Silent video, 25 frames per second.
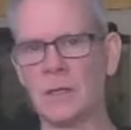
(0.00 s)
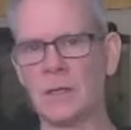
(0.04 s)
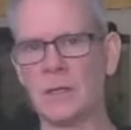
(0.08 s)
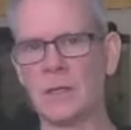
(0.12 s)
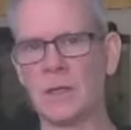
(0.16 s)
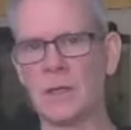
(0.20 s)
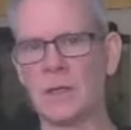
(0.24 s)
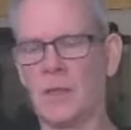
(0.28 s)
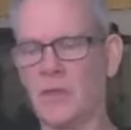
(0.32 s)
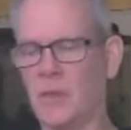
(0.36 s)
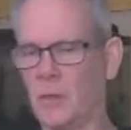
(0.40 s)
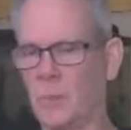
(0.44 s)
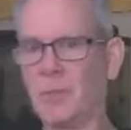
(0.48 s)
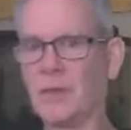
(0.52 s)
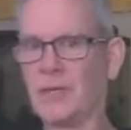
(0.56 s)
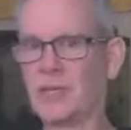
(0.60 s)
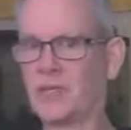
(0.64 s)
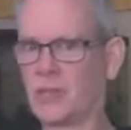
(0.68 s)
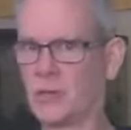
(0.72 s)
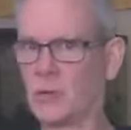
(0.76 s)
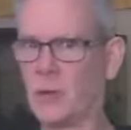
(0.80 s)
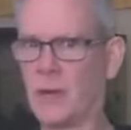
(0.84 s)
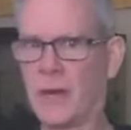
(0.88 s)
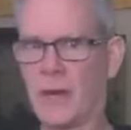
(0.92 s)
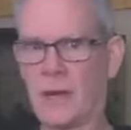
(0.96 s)
the
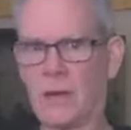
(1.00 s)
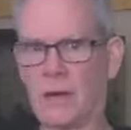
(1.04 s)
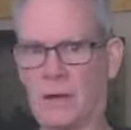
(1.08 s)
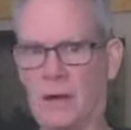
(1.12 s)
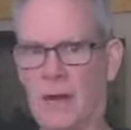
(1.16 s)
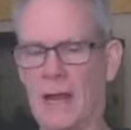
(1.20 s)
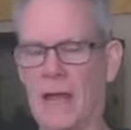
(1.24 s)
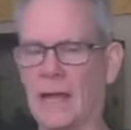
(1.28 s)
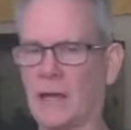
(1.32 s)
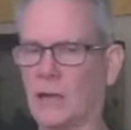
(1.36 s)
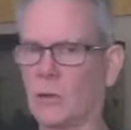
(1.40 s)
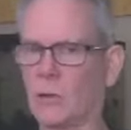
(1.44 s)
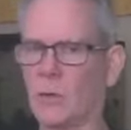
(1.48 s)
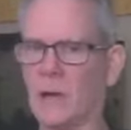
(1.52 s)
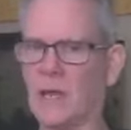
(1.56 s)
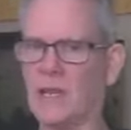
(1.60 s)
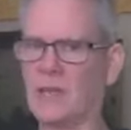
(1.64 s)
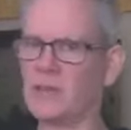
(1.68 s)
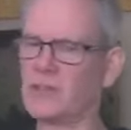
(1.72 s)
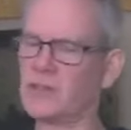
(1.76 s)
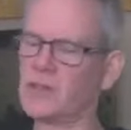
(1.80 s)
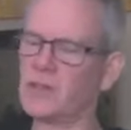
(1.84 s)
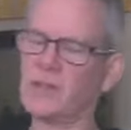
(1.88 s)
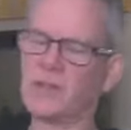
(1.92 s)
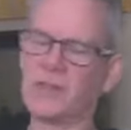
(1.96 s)
betrayer had
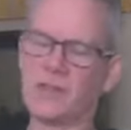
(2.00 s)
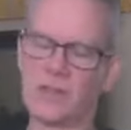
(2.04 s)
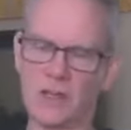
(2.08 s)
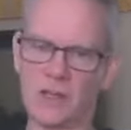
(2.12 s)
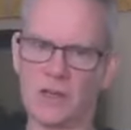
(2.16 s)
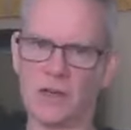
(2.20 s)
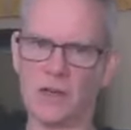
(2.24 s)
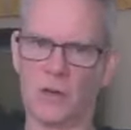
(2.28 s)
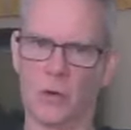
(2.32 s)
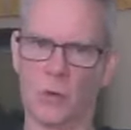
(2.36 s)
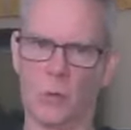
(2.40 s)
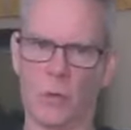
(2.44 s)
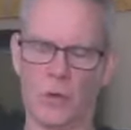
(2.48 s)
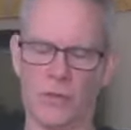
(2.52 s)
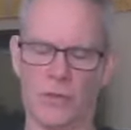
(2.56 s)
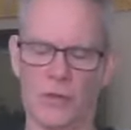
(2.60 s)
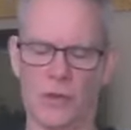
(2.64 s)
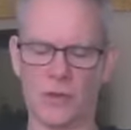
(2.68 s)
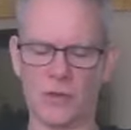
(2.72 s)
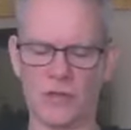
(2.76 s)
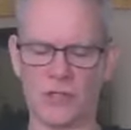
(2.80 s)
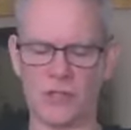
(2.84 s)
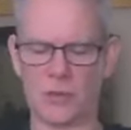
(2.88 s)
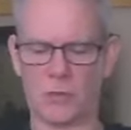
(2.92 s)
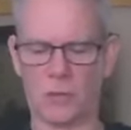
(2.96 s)
arranged a signal with
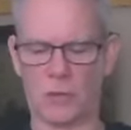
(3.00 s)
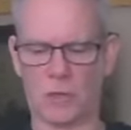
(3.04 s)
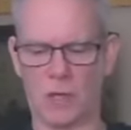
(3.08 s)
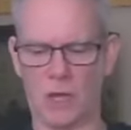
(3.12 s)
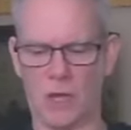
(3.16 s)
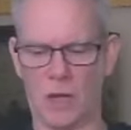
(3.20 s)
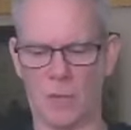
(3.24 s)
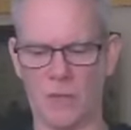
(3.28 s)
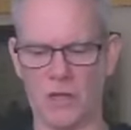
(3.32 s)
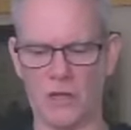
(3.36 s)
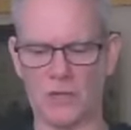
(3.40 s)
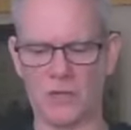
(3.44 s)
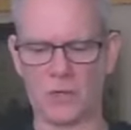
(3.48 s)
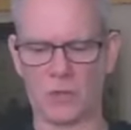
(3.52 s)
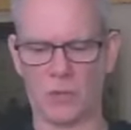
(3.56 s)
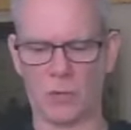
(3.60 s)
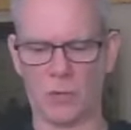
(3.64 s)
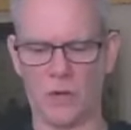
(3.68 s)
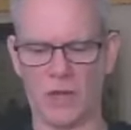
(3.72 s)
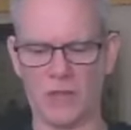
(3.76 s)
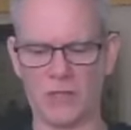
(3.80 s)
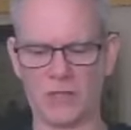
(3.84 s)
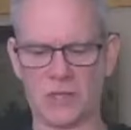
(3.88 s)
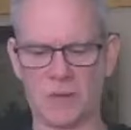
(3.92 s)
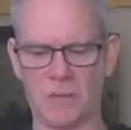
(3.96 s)
those who were coming to
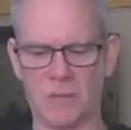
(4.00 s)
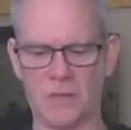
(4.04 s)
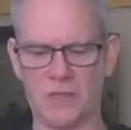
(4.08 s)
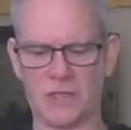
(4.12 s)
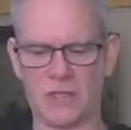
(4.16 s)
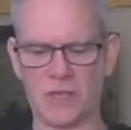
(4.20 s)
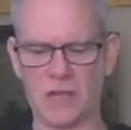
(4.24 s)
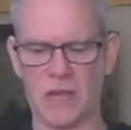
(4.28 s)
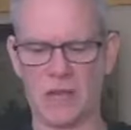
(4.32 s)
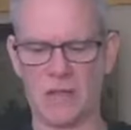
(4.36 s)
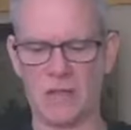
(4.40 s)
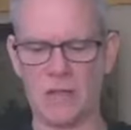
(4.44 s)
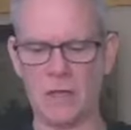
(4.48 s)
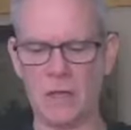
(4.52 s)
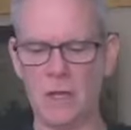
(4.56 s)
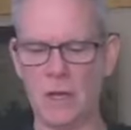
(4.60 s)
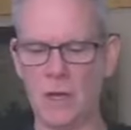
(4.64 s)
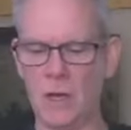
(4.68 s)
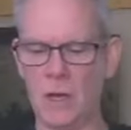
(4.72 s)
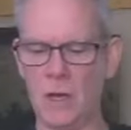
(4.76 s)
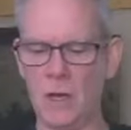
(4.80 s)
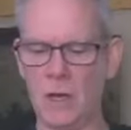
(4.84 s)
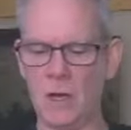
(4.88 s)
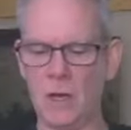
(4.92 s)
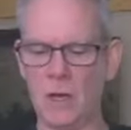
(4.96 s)
arrest him and said,
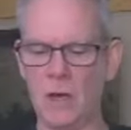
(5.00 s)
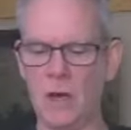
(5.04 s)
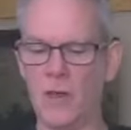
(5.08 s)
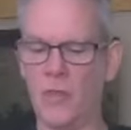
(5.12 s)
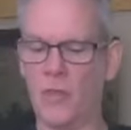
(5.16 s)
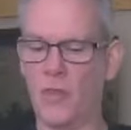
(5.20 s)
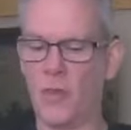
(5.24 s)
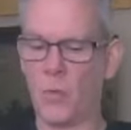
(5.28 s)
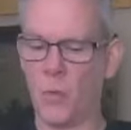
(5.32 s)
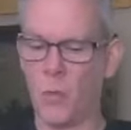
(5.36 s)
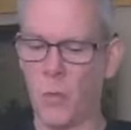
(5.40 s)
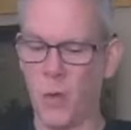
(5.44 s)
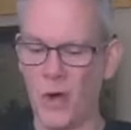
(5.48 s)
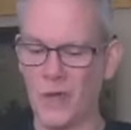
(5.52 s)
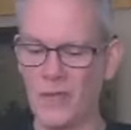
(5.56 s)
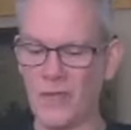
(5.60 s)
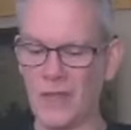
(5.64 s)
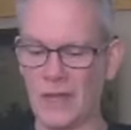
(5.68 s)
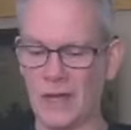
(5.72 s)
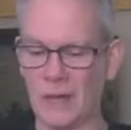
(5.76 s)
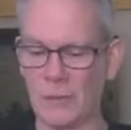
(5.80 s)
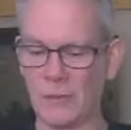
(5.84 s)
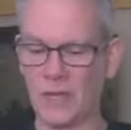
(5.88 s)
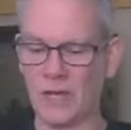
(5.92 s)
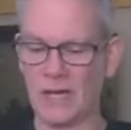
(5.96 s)
"The one
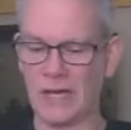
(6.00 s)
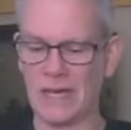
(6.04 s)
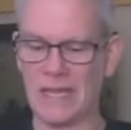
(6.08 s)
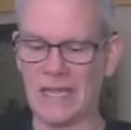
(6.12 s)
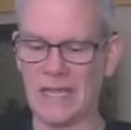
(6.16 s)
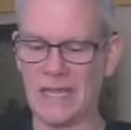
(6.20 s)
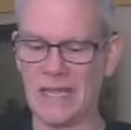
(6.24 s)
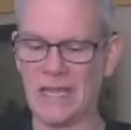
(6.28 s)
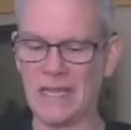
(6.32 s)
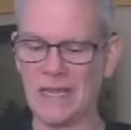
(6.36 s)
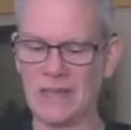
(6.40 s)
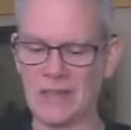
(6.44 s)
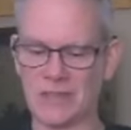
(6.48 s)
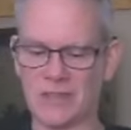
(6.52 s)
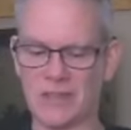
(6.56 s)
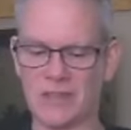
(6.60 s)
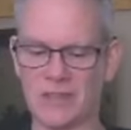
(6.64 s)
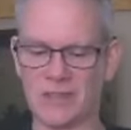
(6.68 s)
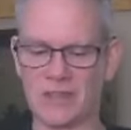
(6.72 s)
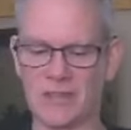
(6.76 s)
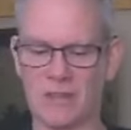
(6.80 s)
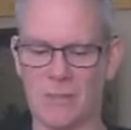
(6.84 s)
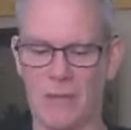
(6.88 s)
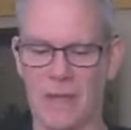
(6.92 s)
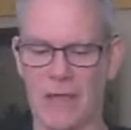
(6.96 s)
that I'm going to kiss
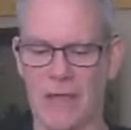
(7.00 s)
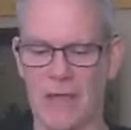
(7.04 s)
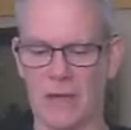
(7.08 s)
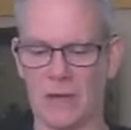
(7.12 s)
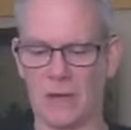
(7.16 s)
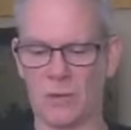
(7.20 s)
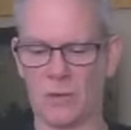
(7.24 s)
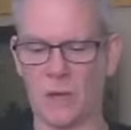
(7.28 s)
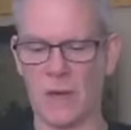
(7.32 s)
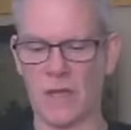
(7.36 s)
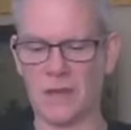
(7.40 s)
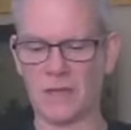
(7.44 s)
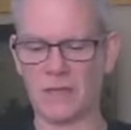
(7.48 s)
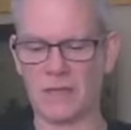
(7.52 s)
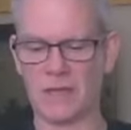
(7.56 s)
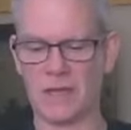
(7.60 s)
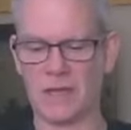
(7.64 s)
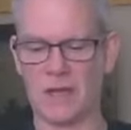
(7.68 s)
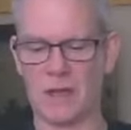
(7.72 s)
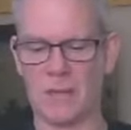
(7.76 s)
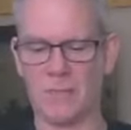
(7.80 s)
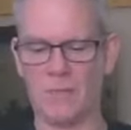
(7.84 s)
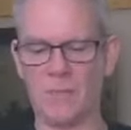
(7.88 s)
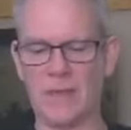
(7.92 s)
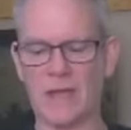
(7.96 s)
is the man. Arrest
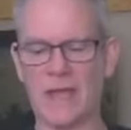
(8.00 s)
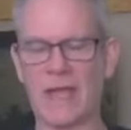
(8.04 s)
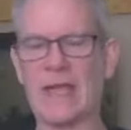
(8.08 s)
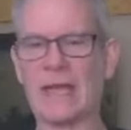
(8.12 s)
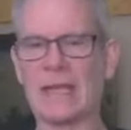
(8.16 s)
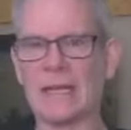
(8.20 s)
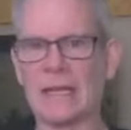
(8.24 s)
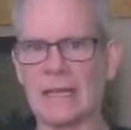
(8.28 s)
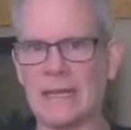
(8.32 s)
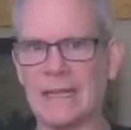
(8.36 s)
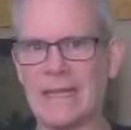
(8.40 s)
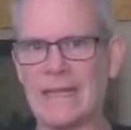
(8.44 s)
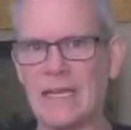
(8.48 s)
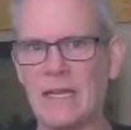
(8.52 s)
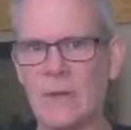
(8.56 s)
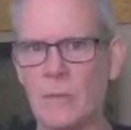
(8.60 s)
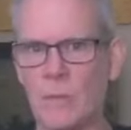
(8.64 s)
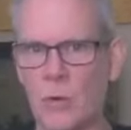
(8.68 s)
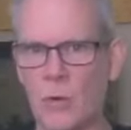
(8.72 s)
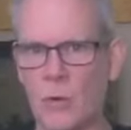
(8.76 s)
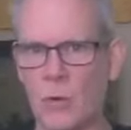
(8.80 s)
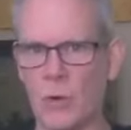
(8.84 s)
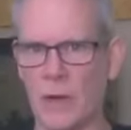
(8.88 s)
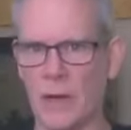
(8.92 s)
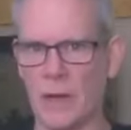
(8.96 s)
him and lead him
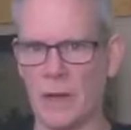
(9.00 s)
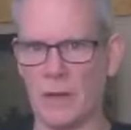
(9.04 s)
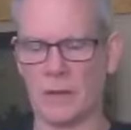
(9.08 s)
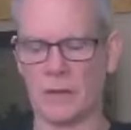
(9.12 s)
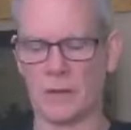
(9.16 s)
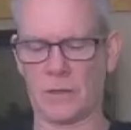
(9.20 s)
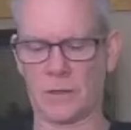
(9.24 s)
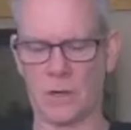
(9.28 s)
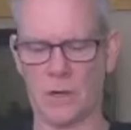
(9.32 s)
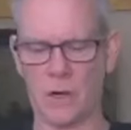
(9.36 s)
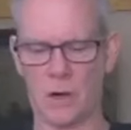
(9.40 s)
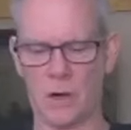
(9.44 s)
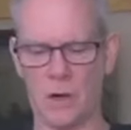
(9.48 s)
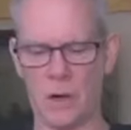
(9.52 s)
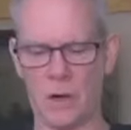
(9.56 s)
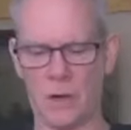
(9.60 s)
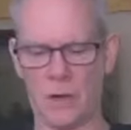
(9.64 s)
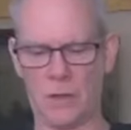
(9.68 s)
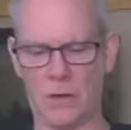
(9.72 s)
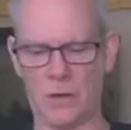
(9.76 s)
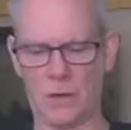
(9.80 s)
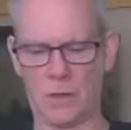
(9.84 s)
away under guard."